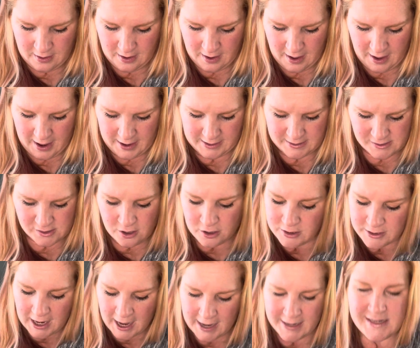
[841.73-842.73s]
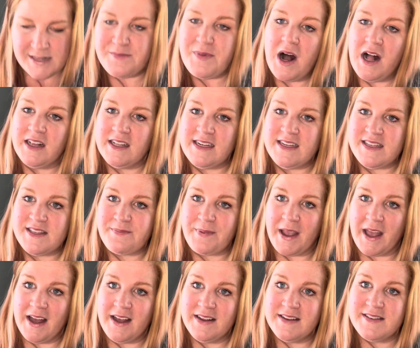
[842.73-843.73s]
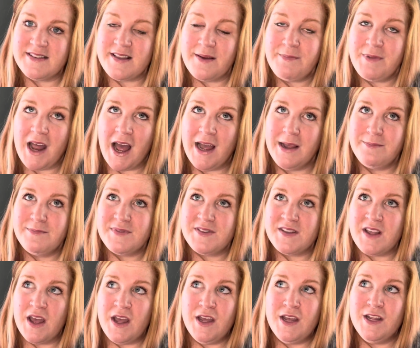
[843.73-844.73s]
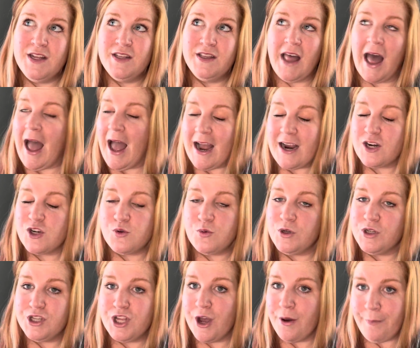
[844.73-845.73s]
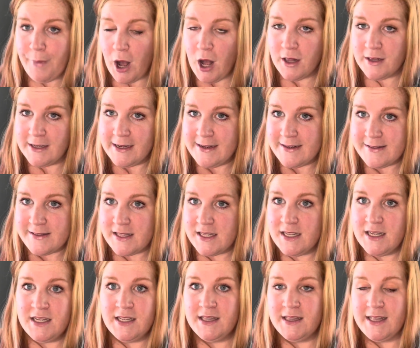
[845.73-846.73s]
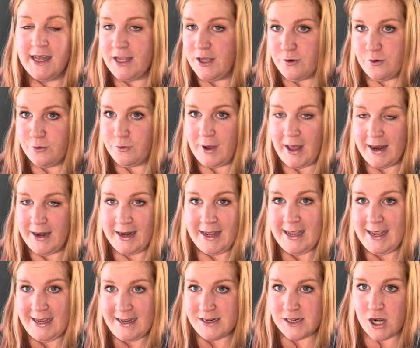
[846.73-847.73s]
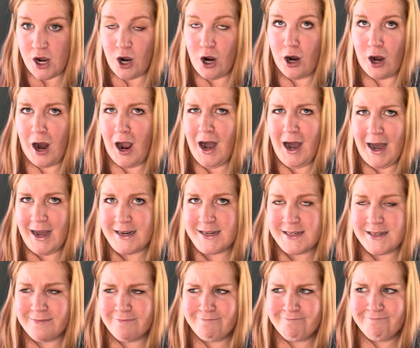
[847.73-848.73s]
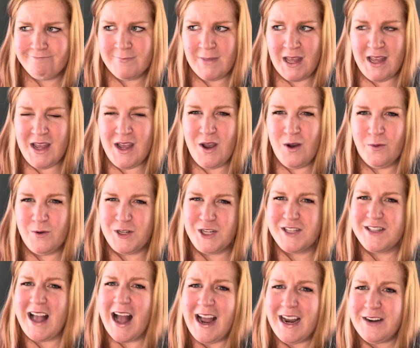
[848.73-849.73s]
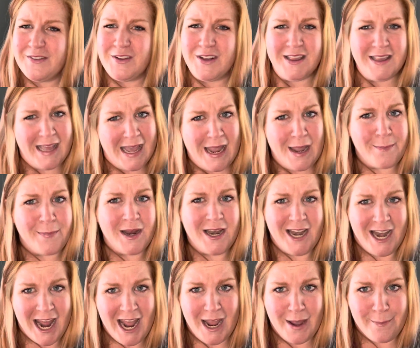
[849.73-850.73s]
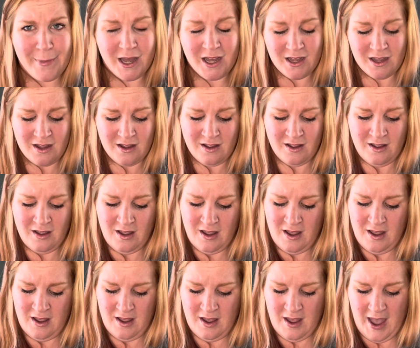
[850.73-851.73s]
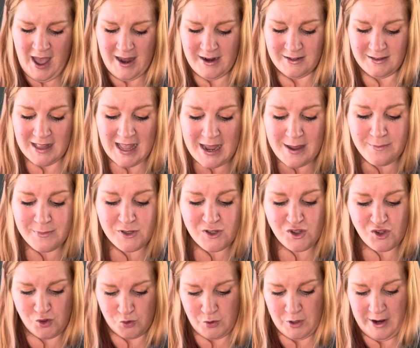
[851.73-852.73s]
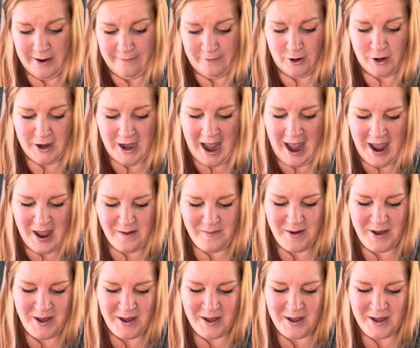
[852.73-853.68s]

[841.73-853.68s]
and it's called hot tamales because sometimes the actual tamales that you can eat are hot, which is kind of a lame name and a lame story for a name.